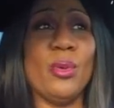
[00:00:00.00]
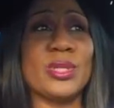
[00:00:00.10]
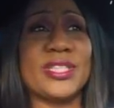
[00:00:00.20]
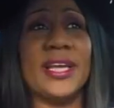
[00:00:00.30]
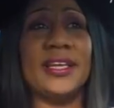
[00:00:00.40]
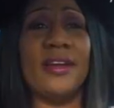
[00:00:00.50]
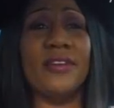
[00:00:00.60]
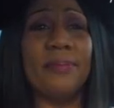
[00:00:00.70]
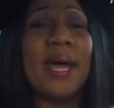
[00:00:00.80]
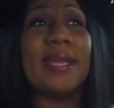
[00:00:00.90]
Was telling
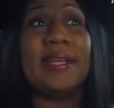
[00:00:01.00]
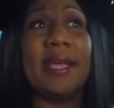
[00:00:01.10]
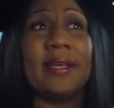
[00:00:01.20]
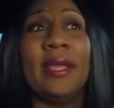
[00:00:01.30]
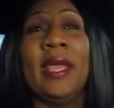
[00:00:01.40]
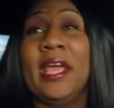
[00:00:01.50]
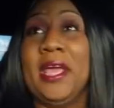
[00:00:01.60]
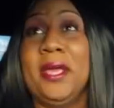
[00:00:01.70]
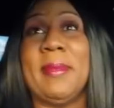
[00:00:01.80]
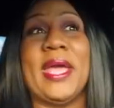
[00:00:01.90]
everybody that
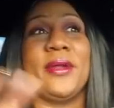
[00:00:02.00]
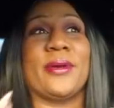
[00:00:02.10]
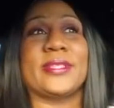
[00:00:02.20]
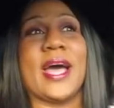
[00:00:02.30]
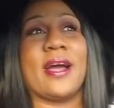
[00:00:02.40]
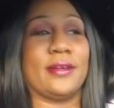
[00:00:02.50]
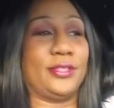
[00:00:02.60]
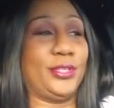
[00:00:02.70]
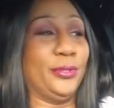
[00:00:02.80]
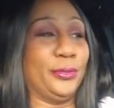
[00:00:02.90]
he made her tie her
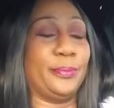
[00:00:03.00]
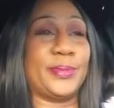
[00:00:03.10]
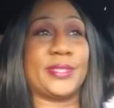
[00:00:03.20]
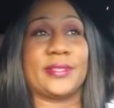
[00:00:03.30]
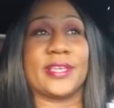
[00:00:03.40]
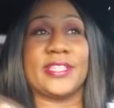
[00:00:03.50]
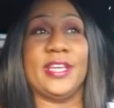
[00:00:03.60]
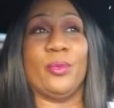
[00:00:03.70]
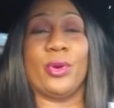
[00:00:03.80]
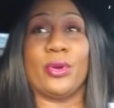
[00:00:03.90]
tubes because he
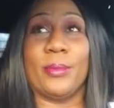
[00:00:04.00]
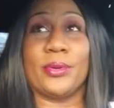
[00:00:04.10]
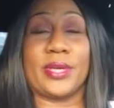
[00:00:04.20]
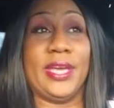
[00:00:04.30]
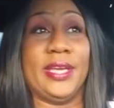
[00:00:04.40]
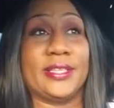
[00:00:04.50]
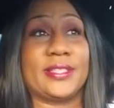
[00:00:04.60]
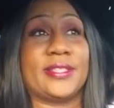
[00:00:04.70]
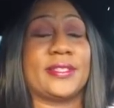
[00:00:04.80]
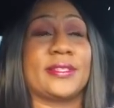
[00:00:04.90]
didn't want no more
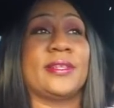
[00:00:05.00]
kids.